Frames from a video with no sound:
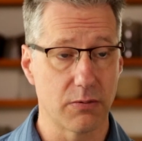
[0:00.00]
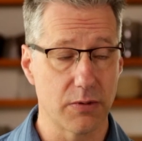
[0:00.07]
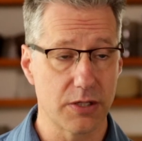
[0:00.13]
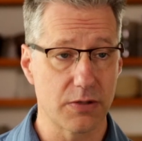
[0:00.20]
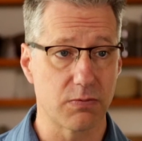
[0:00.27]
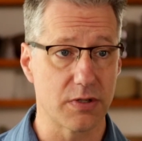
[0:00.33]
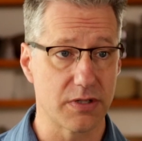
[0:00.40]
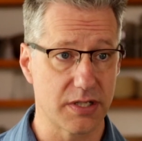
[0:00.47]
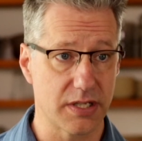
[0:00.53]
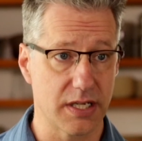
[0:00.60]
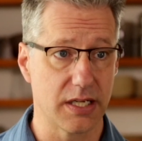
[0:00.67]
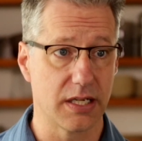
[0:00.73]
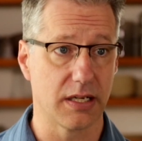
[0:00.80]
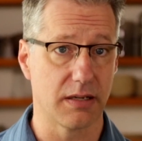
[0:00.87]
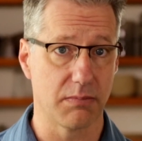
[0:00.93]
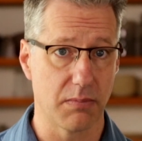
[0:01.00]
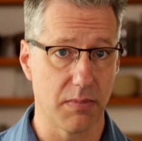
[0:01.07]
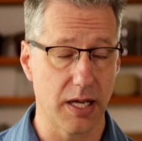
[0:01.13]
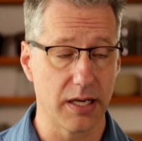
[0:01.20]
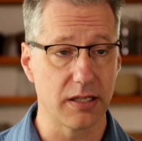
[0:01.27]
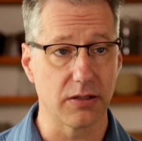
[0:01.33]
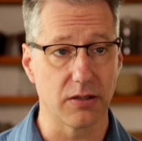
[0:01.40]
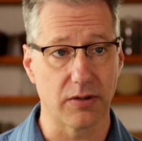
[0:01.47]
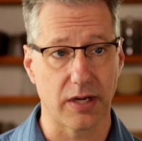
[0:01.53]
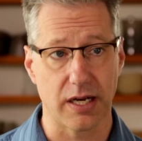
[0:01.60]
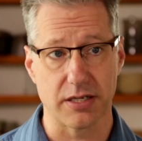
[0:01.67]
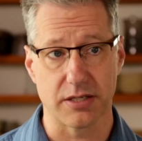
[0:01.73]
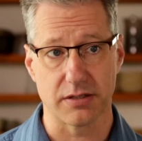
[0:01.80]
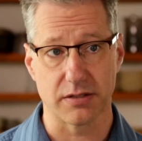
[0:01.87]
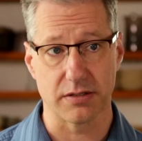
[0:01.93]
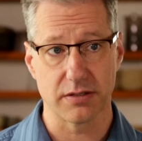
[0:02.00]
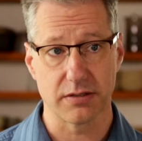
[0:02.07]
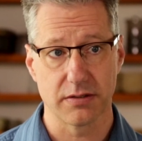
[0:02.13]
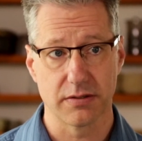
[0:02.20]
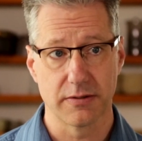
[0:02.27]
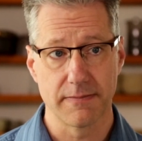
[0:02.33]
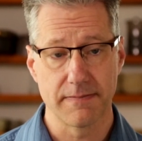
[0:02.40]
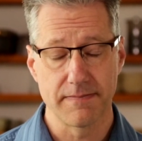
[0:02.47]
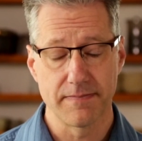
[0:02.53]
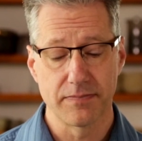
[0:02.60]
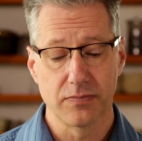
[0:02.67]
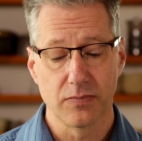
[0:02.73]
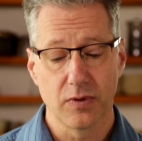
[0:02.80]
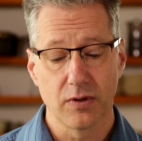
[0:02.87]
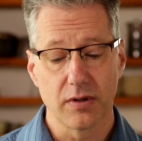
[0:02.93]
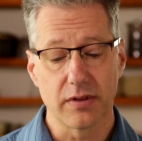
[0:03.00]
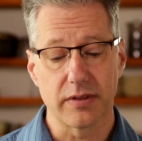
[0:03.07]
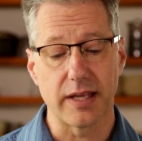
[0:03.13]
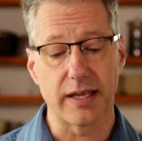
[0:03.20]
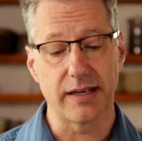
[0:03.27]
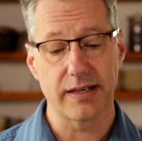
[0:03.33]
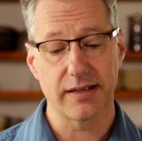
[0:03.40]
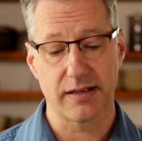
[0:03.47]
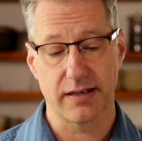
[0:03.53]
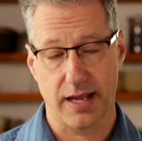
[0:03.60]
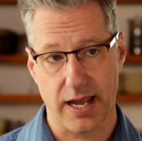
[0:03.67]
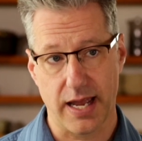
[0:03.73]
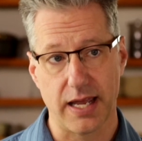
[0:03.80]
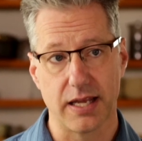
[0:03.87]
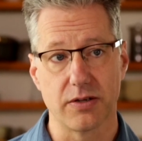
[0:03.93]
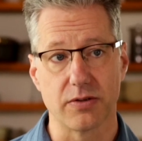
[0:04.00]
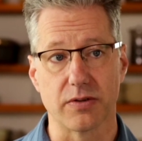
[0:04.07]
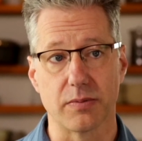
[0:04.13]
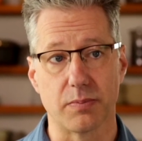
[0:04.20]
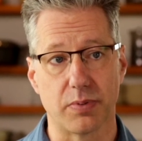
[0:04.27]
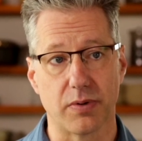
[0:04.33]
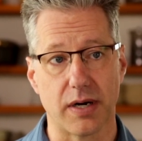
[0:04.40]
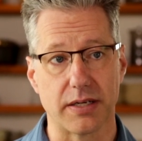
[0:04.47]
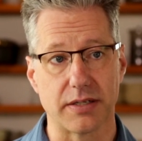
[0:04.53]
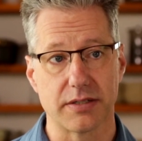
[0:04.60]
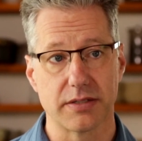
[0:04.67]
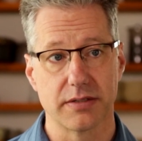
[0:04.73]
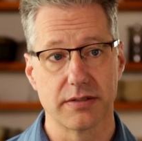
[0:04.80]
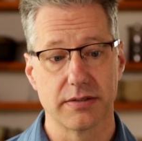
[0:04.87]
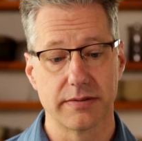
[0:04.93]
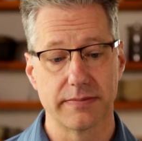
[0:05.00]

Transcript: which we're seeing in many locations, that it can handle the brunt.